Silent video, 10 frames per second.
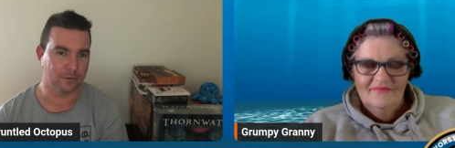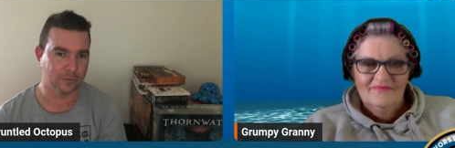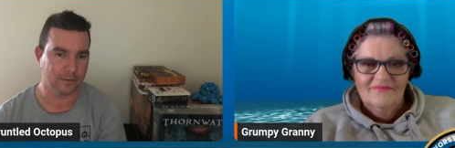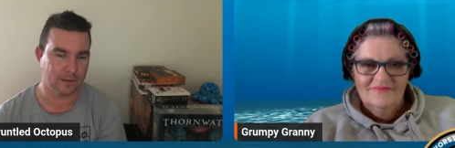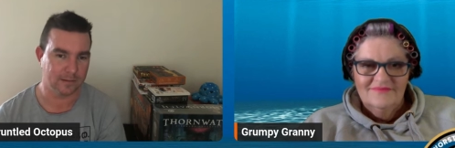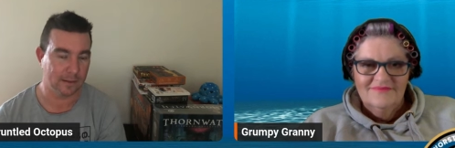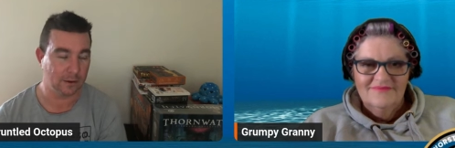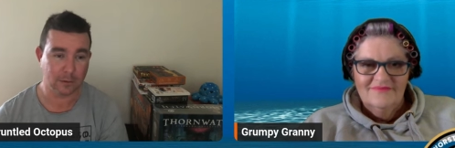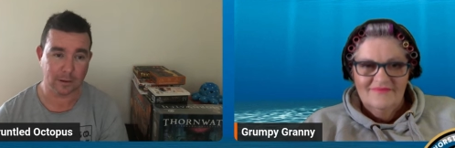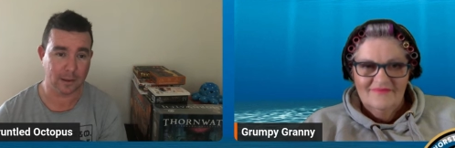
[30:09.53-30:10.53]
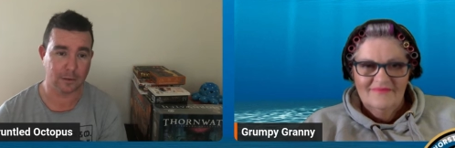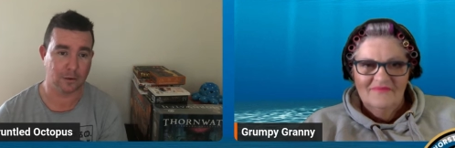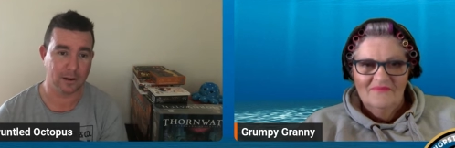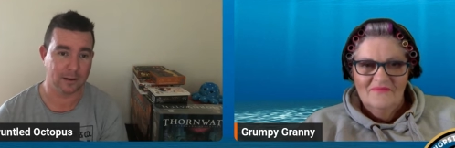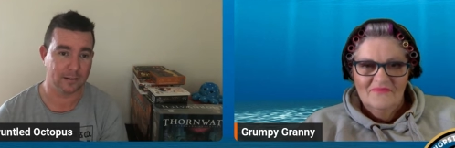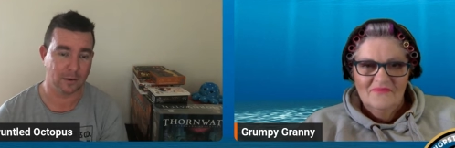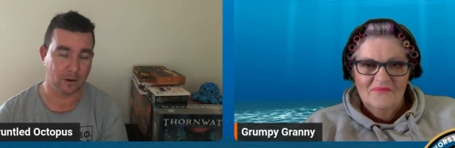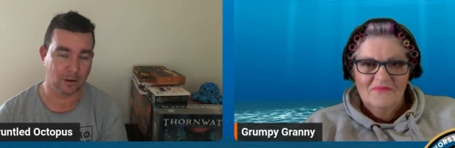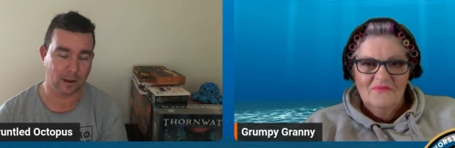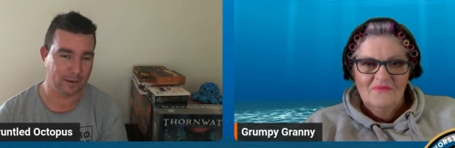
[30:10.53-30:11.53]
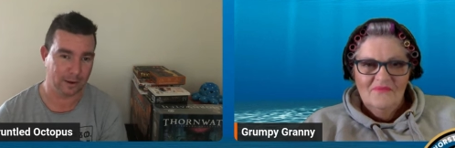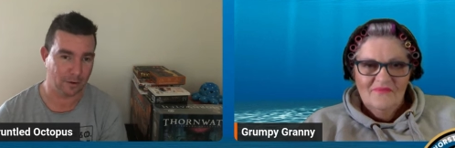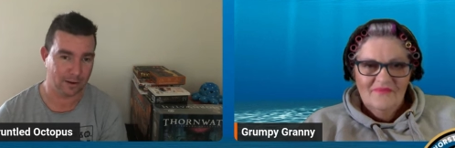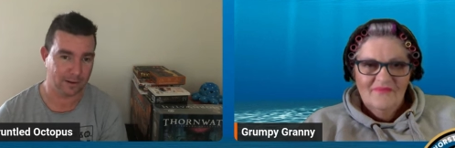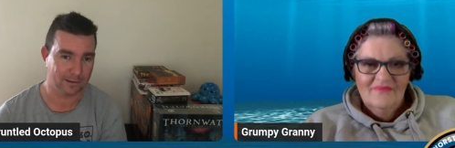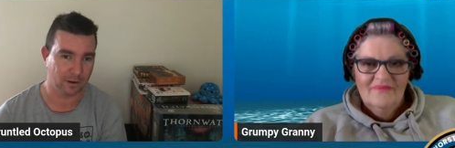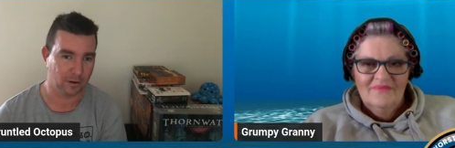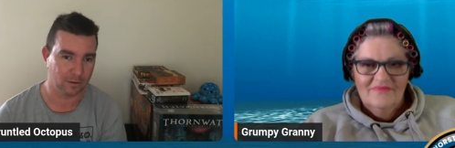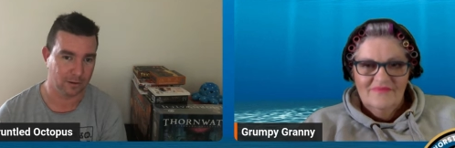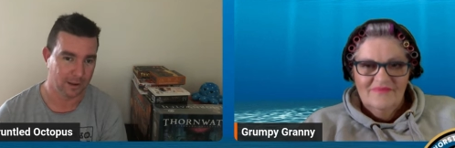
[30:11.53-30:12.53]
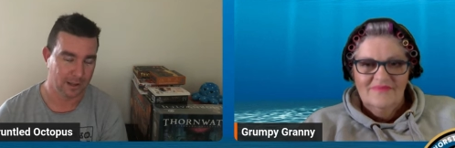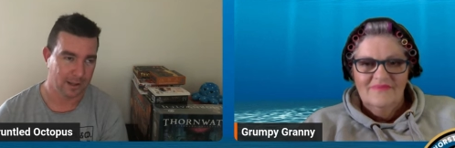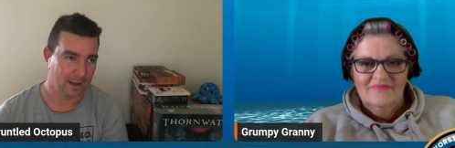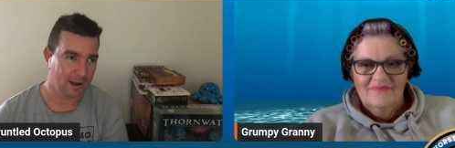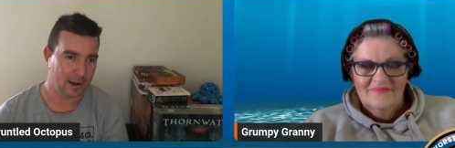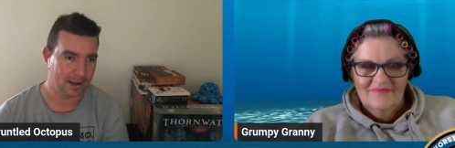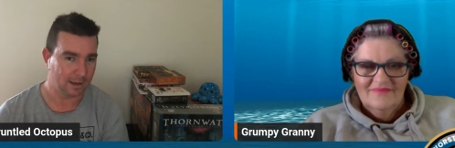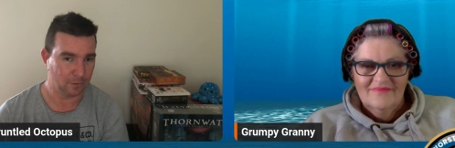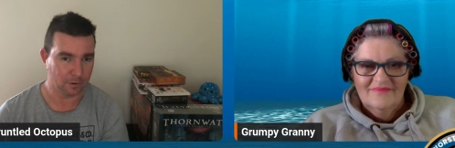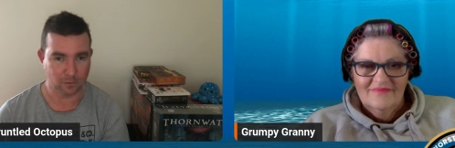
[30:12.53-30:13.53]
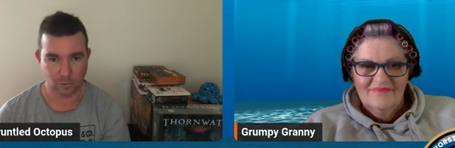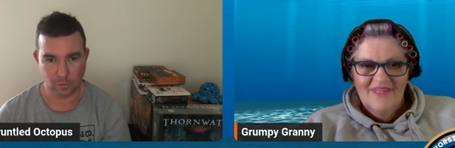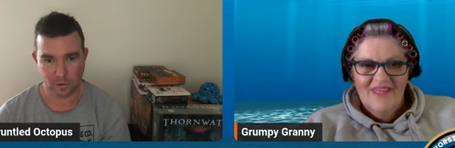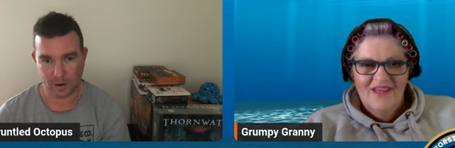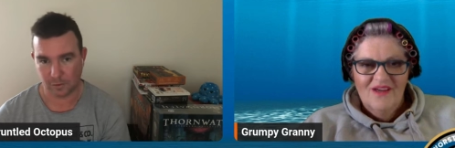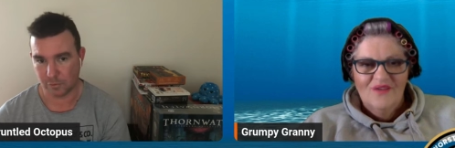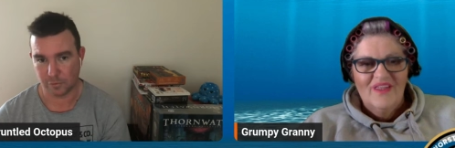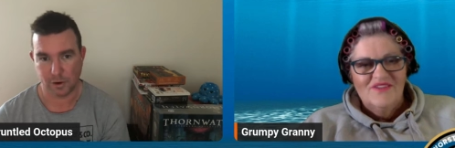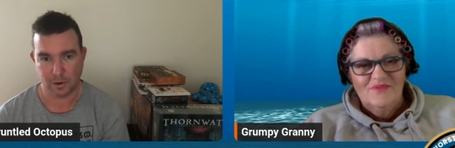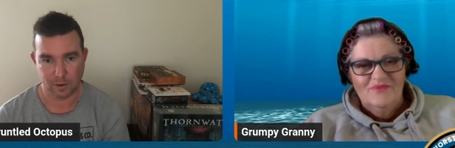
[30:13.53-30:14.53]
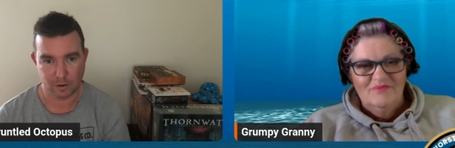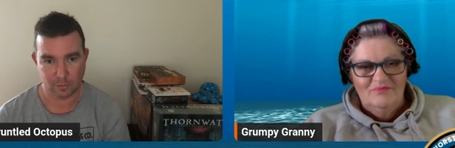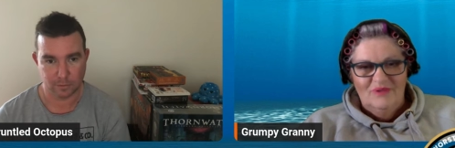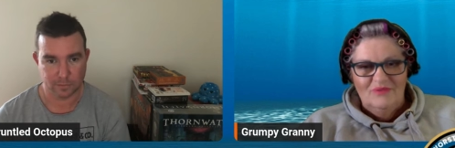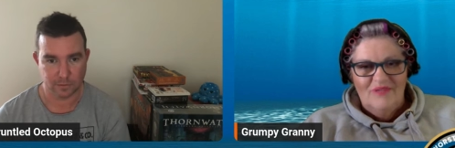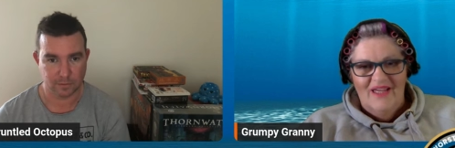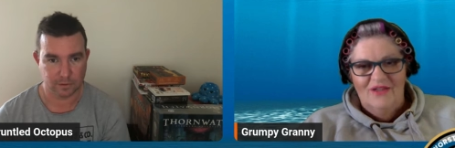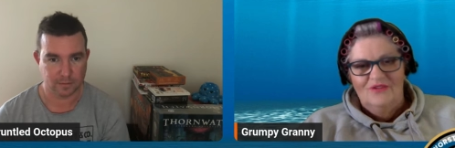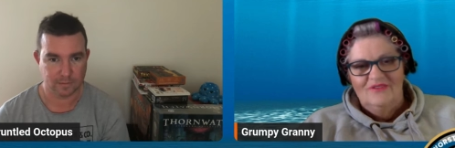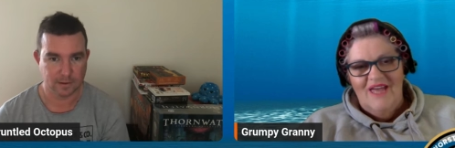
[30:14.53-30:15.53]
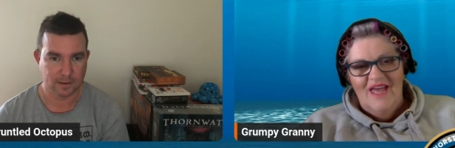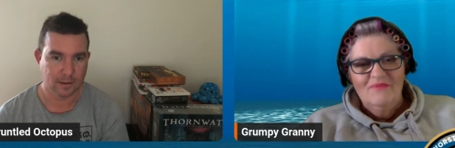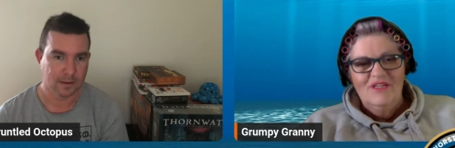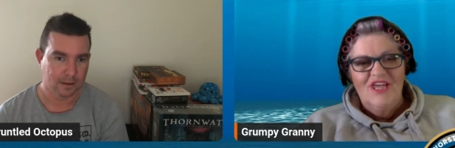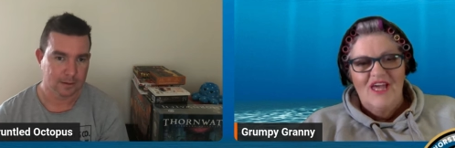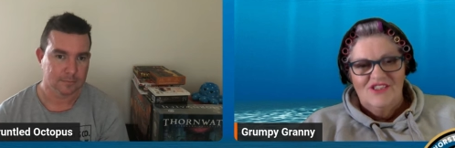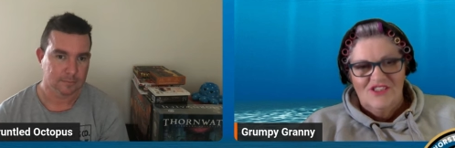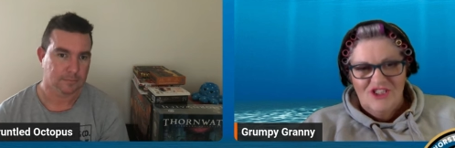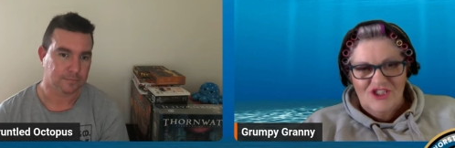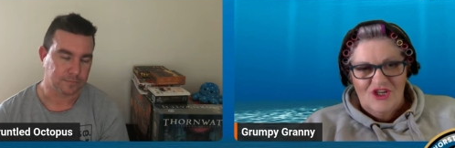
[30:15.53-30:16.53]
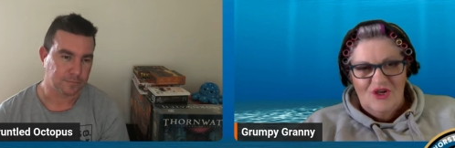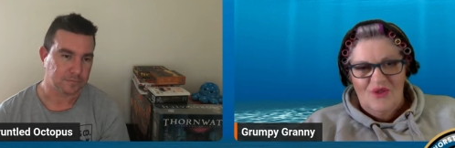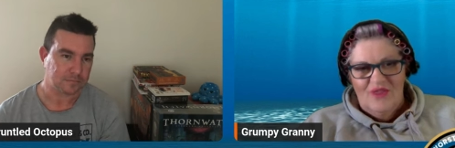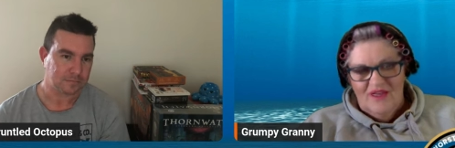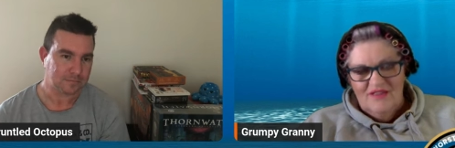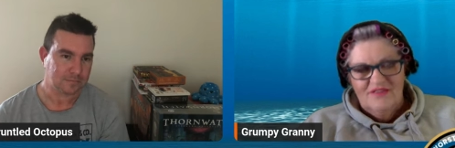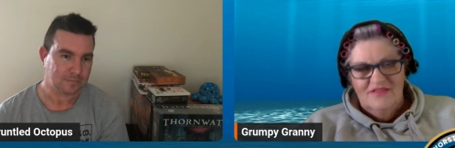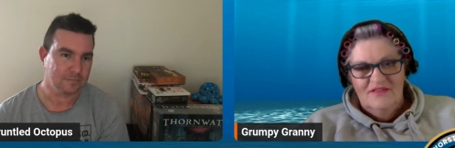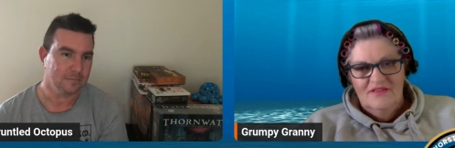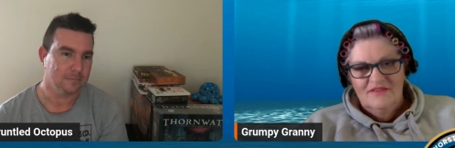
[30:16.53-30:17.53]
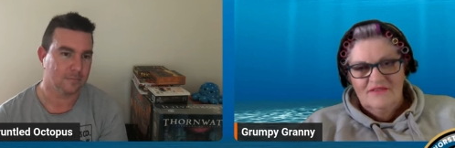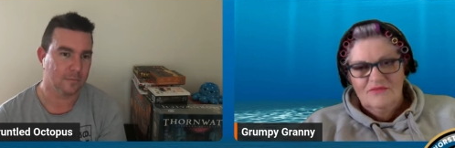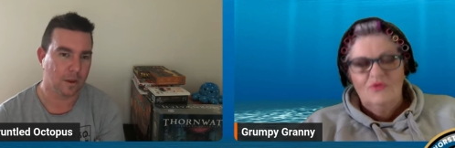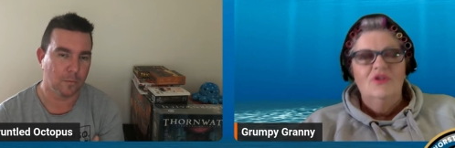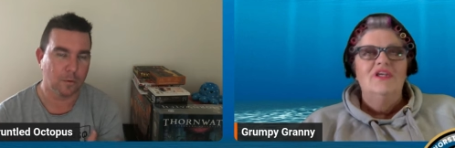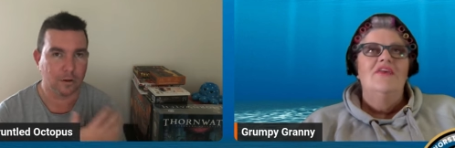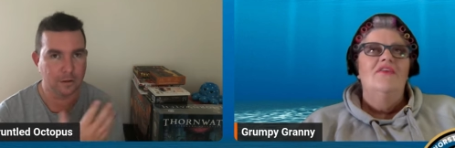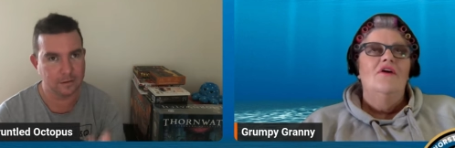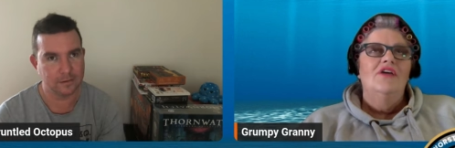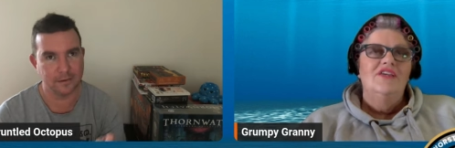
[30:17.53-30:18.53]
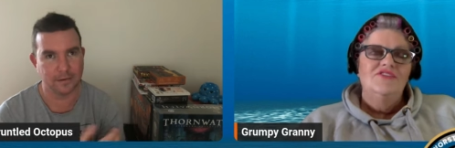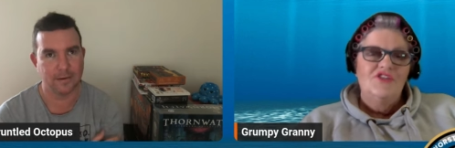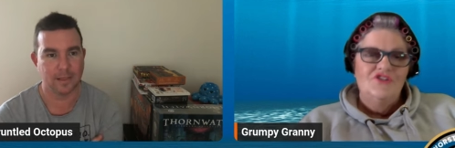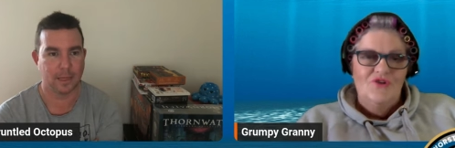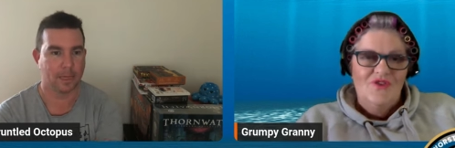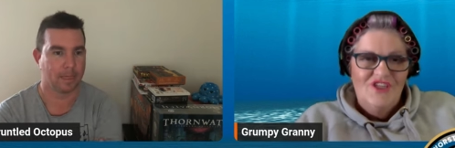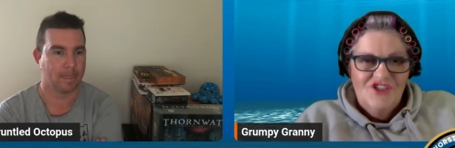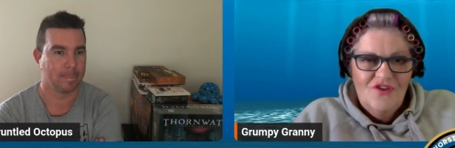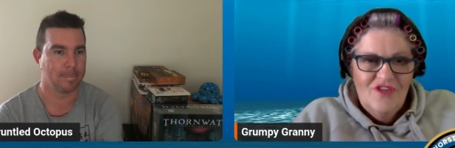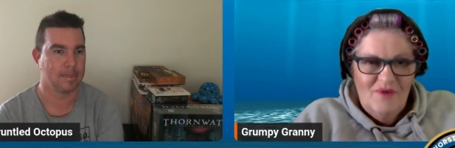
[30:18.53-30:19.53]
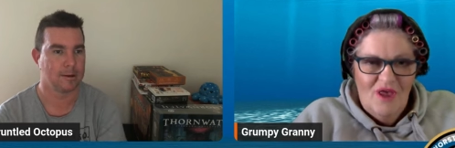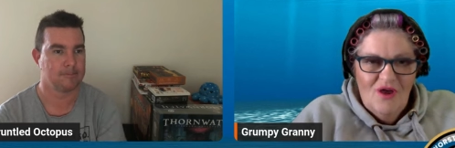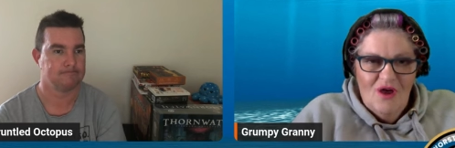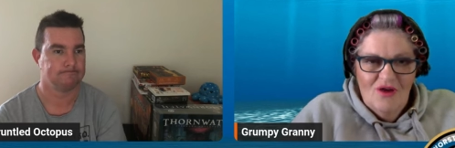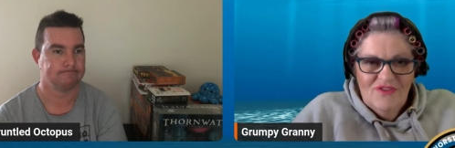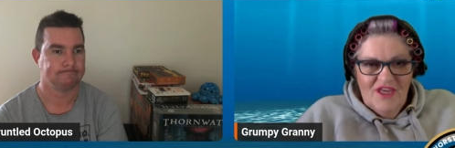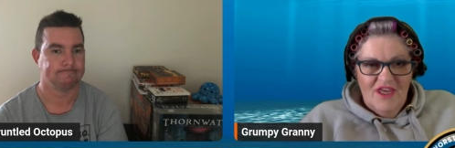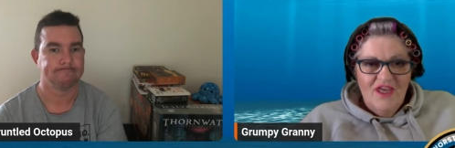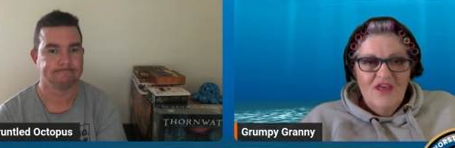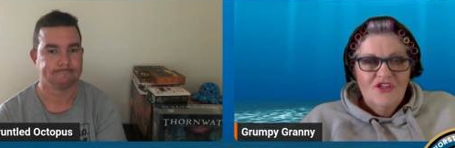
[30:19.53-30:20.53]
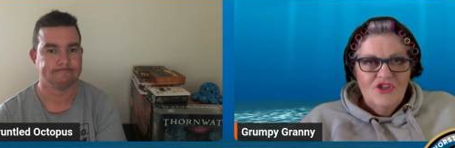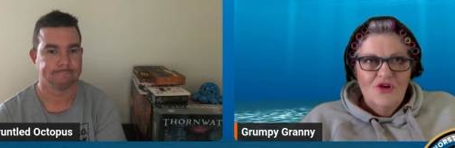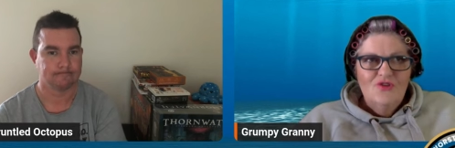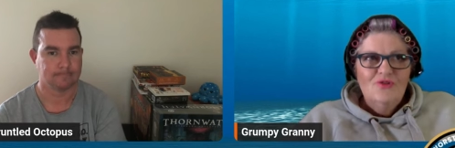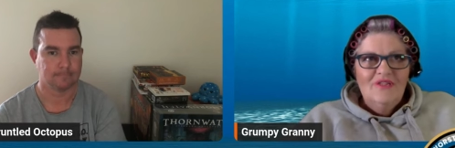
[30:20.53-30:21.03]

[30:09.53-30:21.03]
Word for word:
Speaker 1: and look for this. then you look at their 30 day total, uh, their 90 day total, and they've got two grand, three grand. Well, hang on, things.
Speaker 2: how many actually show that? Well, yeah, well, I guess they do. They show their uh, their total